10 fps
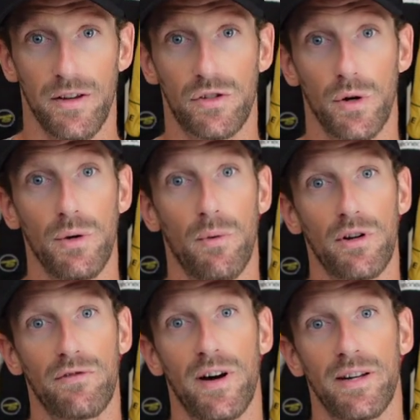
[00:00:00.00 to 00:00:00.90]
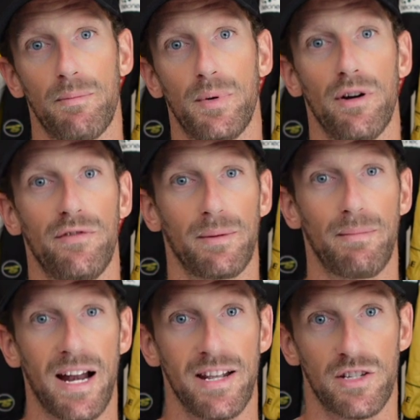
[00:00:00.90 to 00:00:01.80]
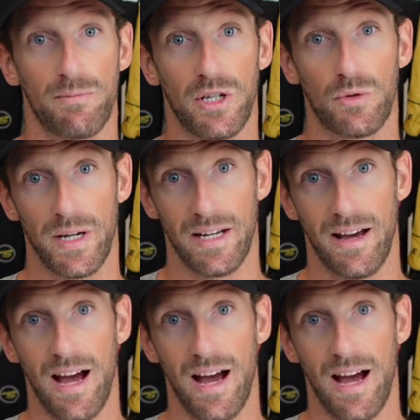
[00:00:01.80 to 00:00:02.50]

So you want to find the perfect balance between